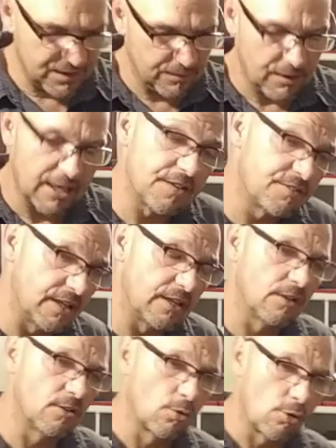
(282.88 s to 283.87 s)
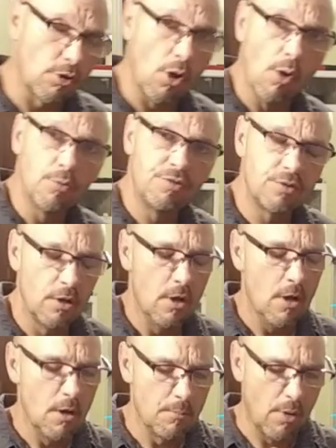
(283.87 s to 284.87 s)
seems like it's getting a little close,
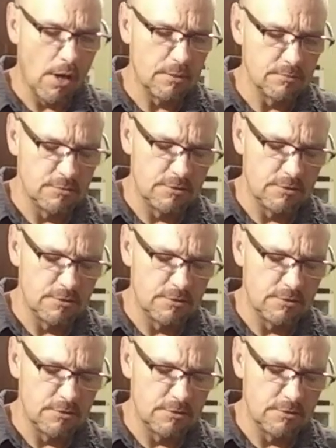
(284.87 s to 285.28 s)
but